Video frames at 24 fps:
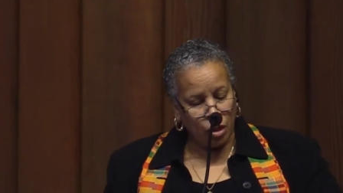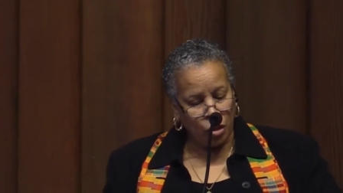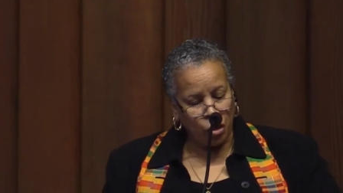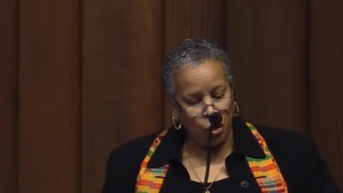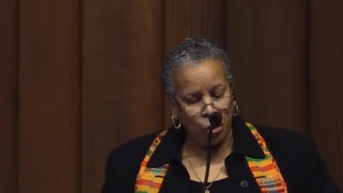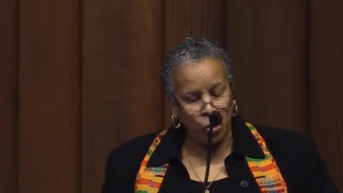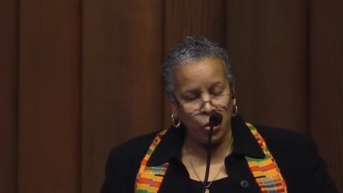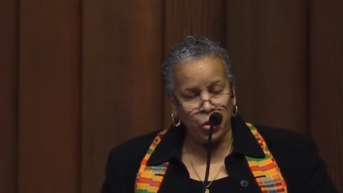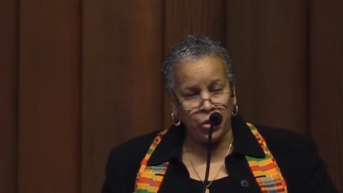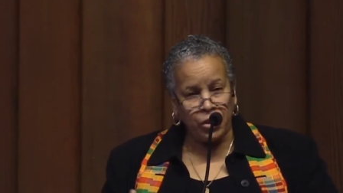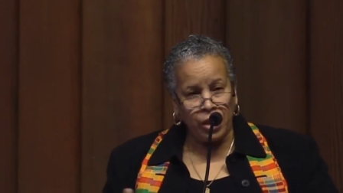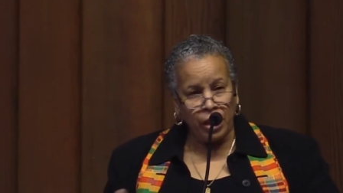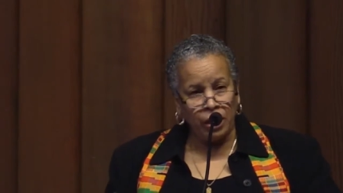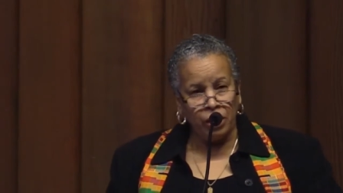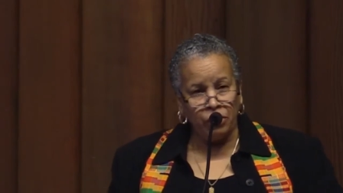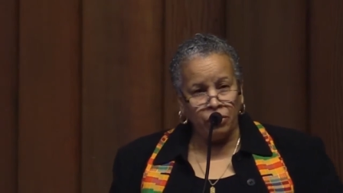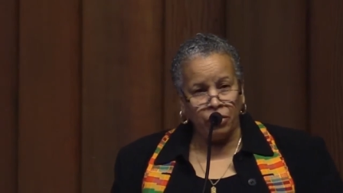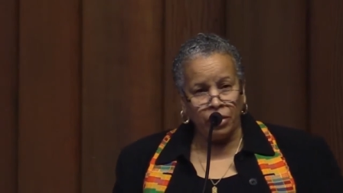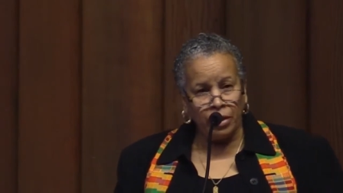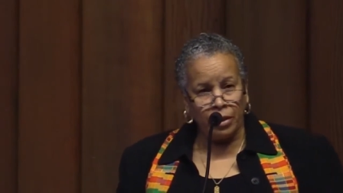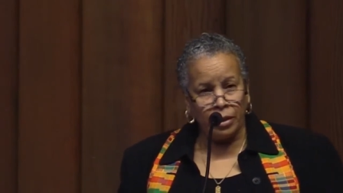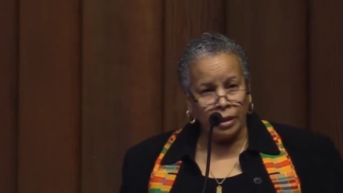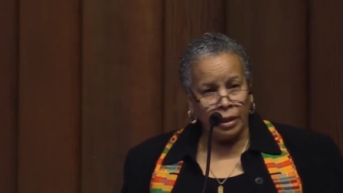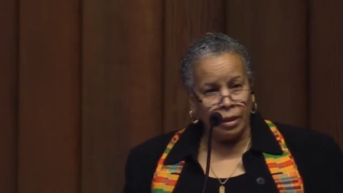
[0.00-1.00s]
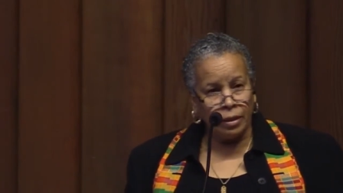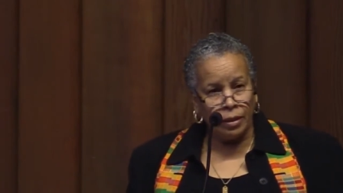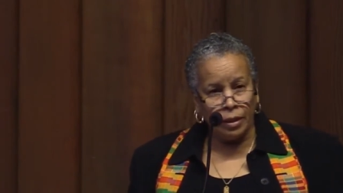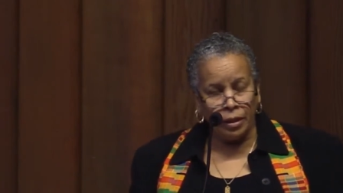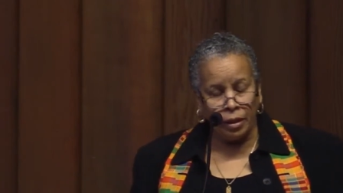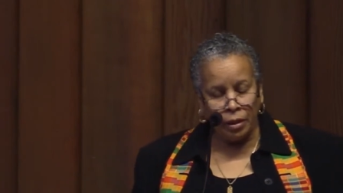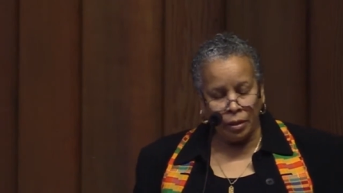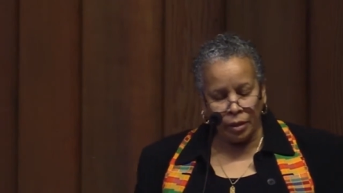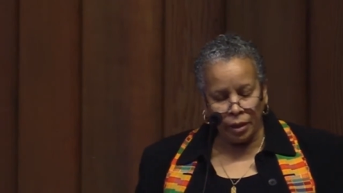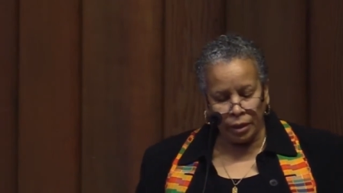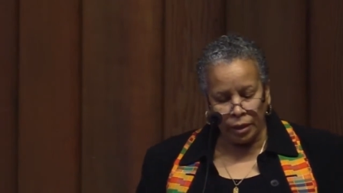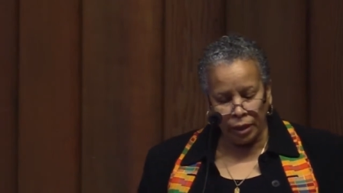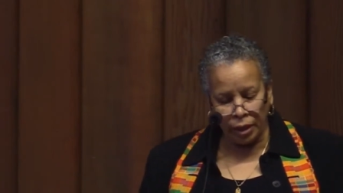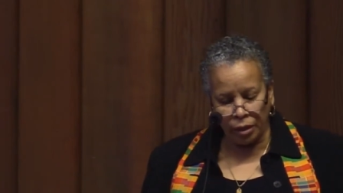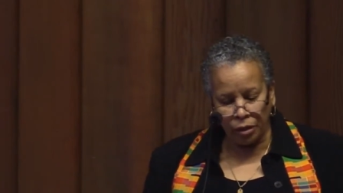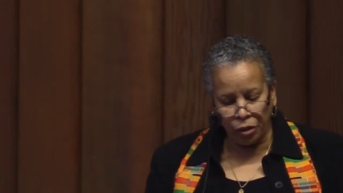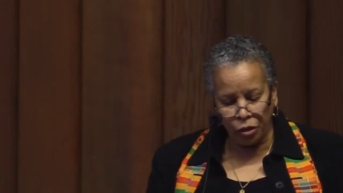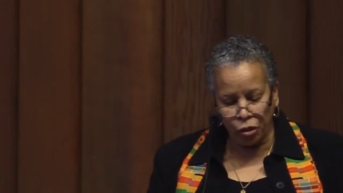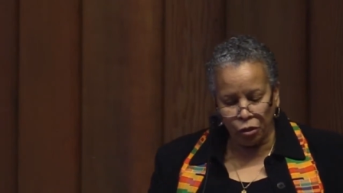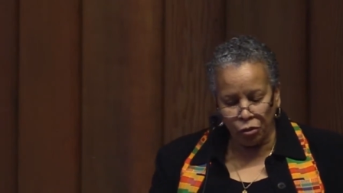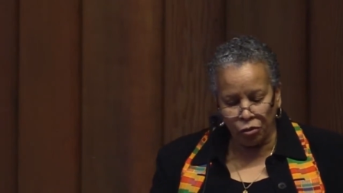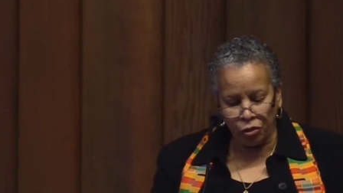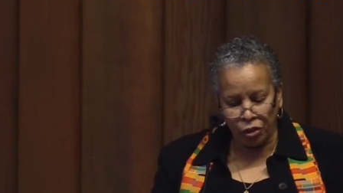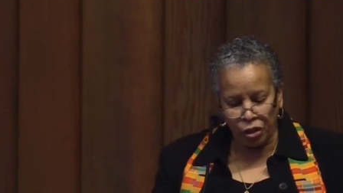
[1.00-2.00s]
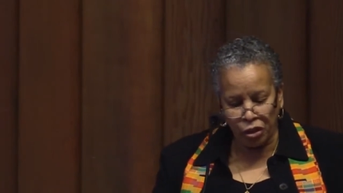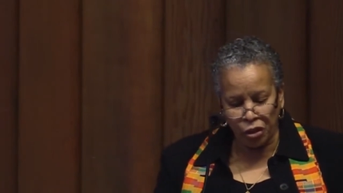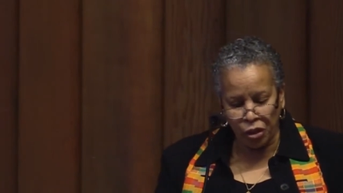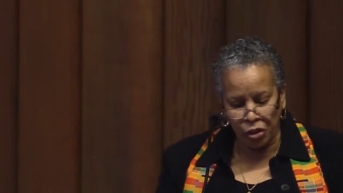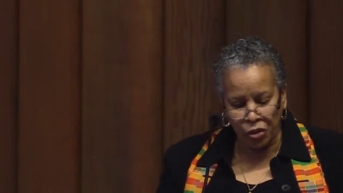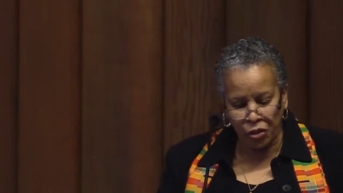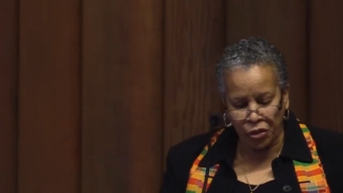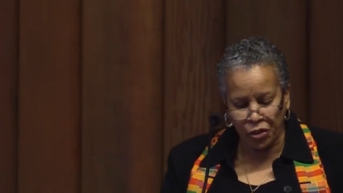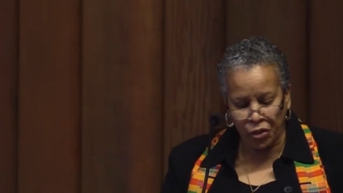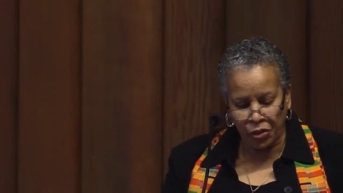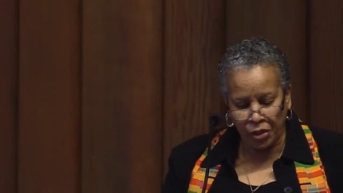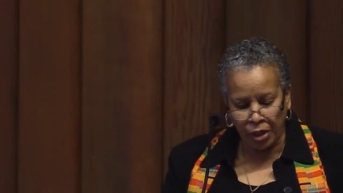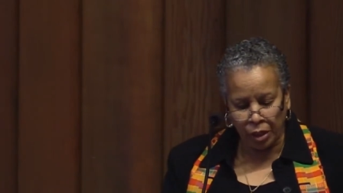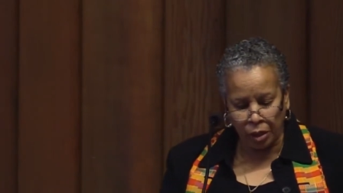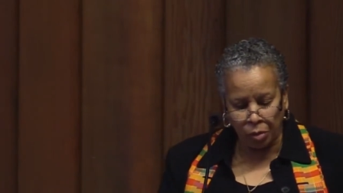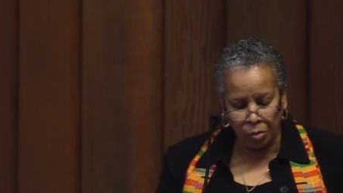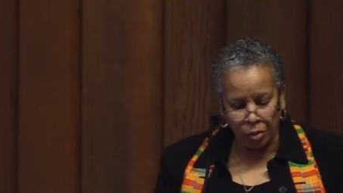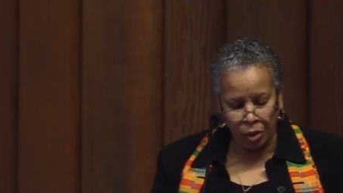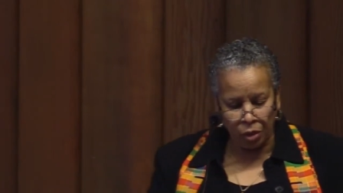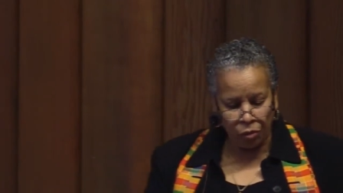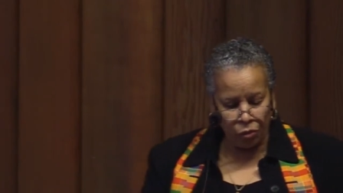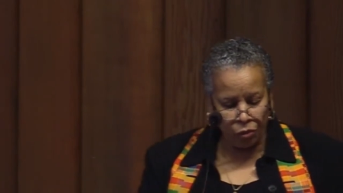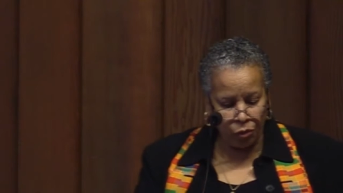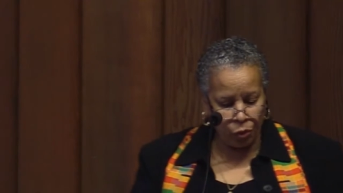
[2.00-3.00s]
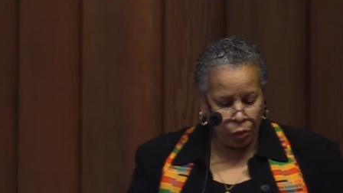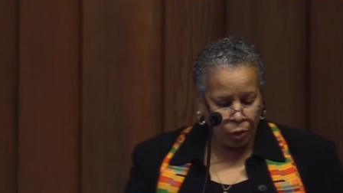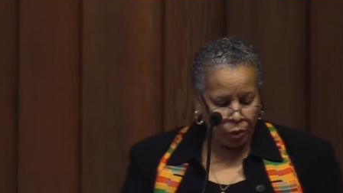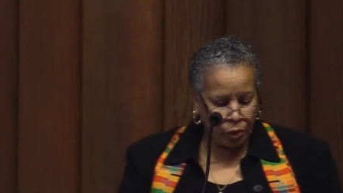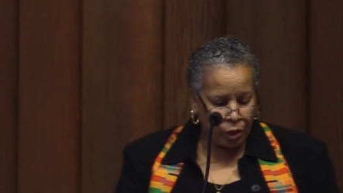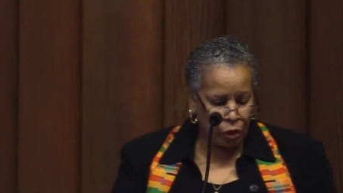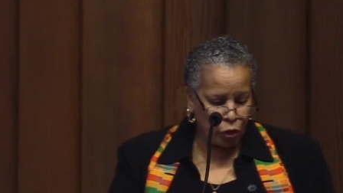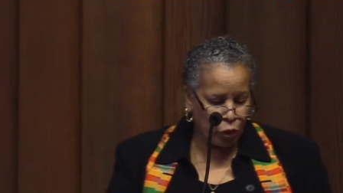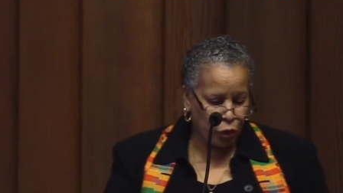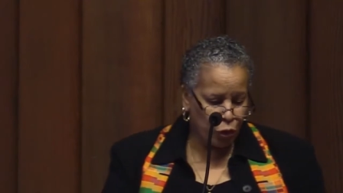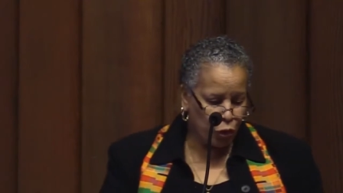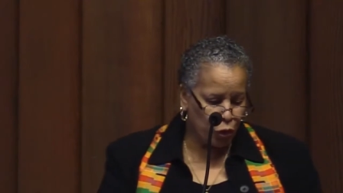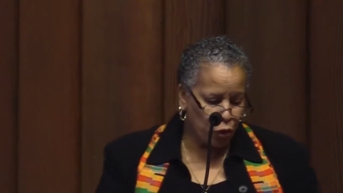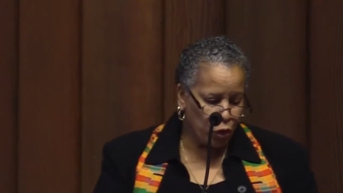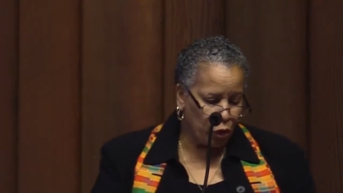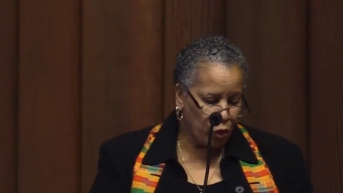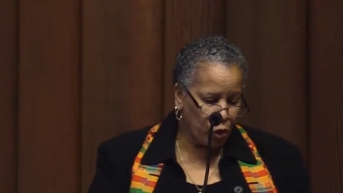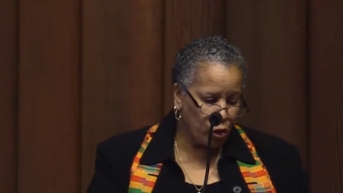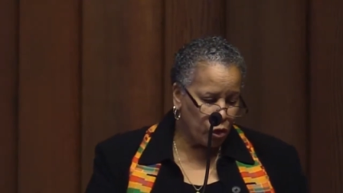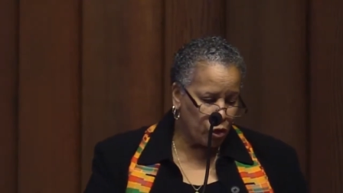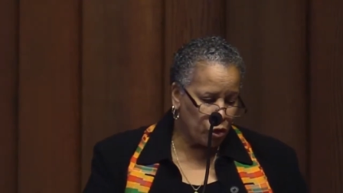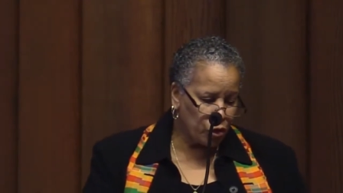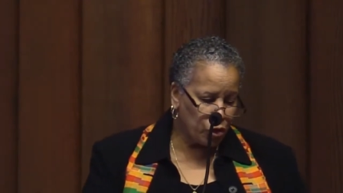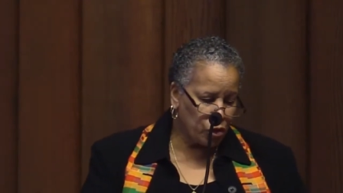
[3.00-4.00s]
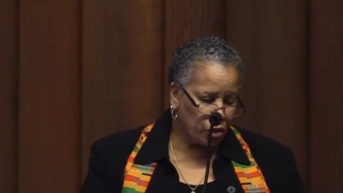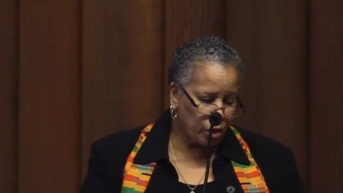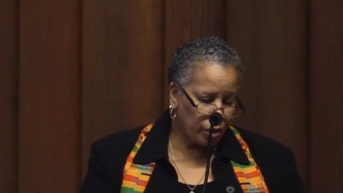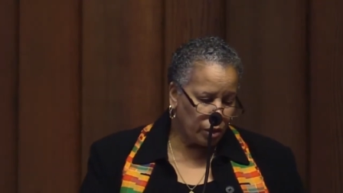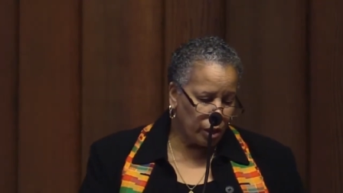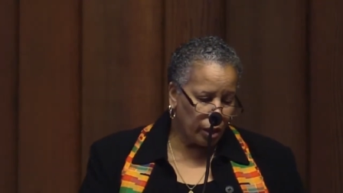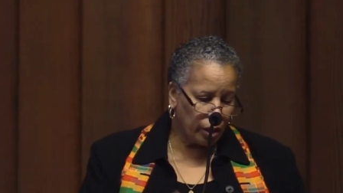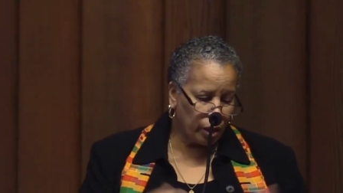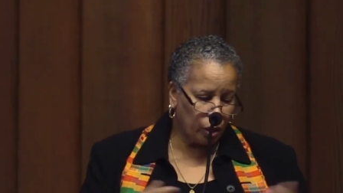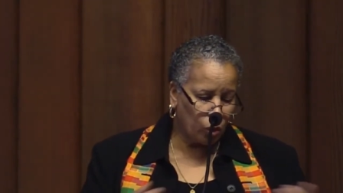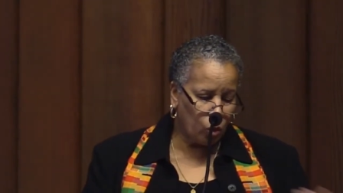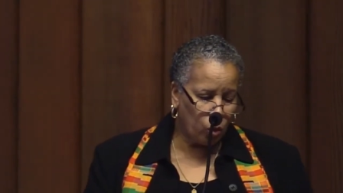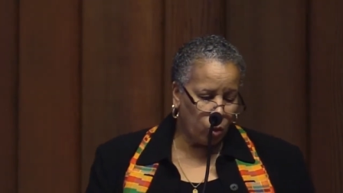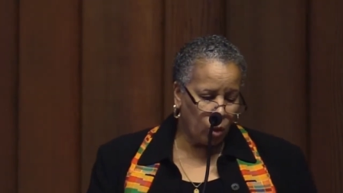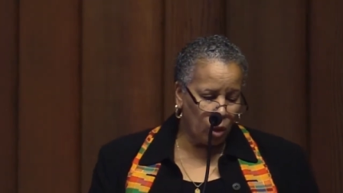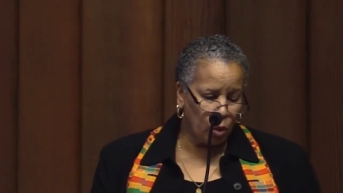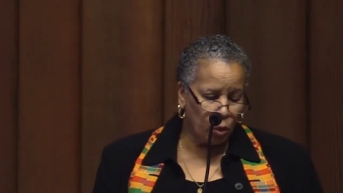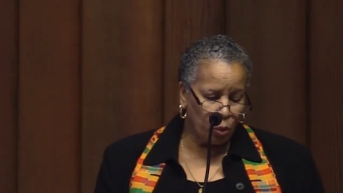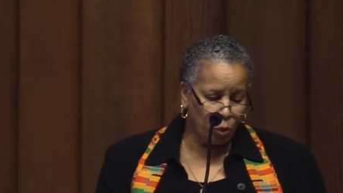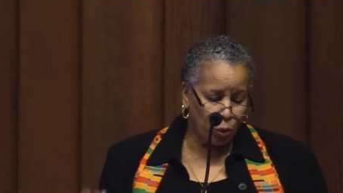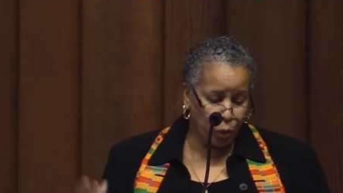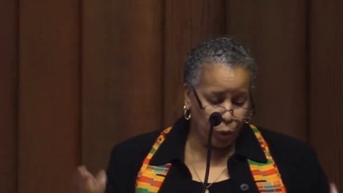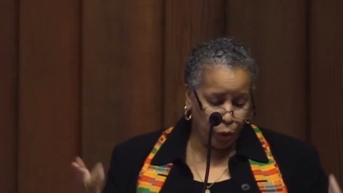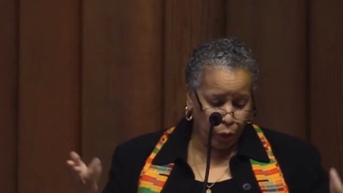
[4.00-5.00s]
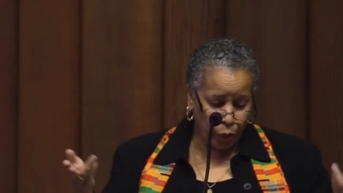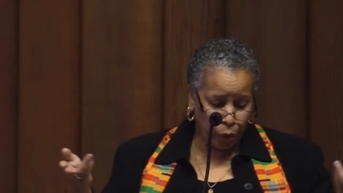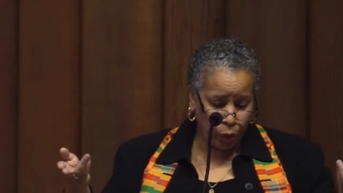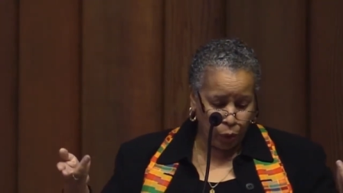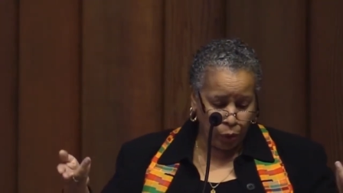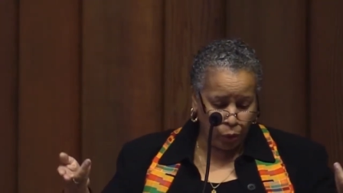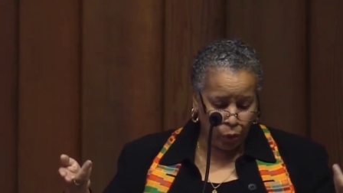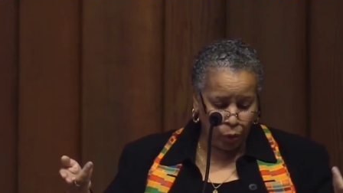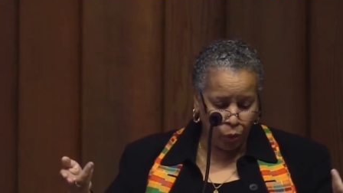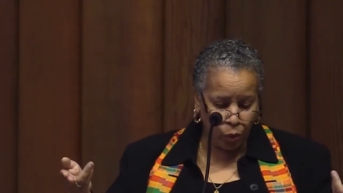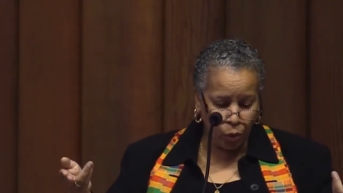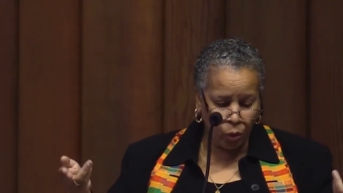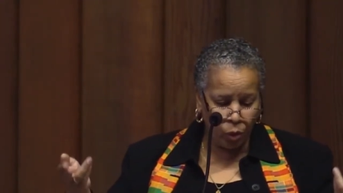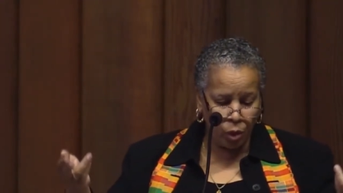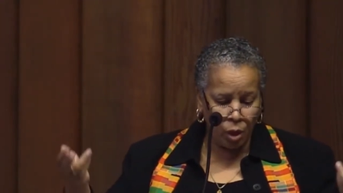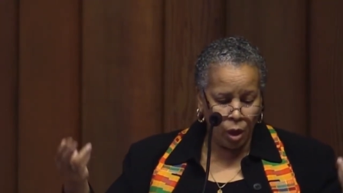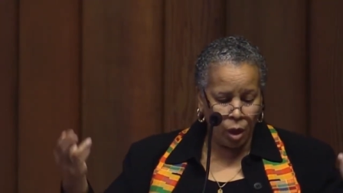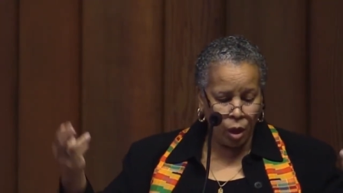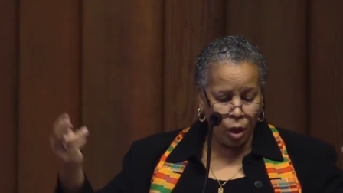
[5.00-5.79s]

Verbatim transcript: You say it very clearly in your vision statement for this church, and I quote you